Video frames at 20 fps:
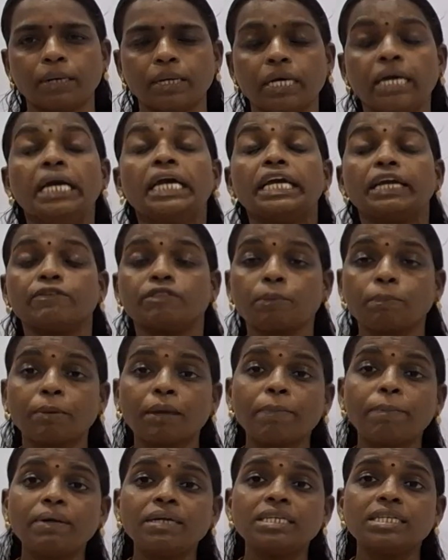If the
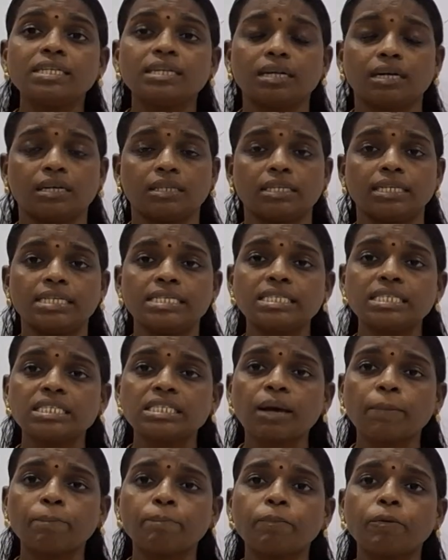people didn't
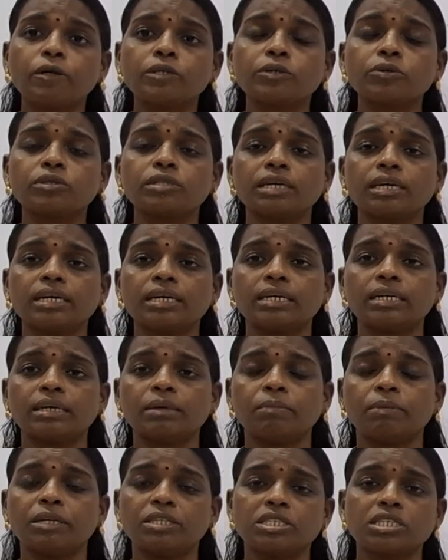support to
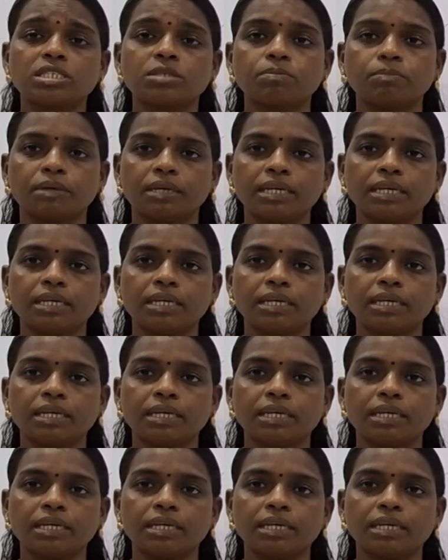the Britishers,